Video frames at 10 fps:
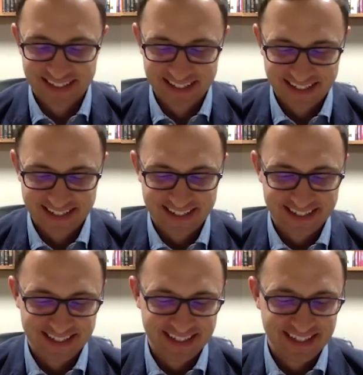
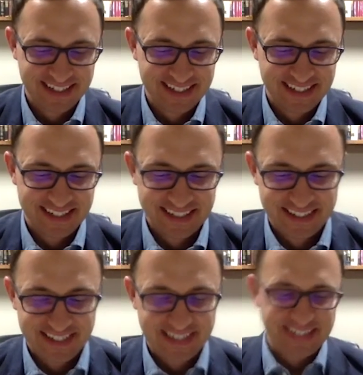
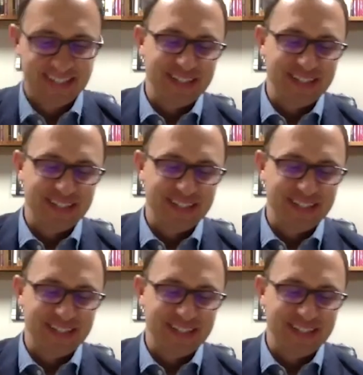Nothing is said.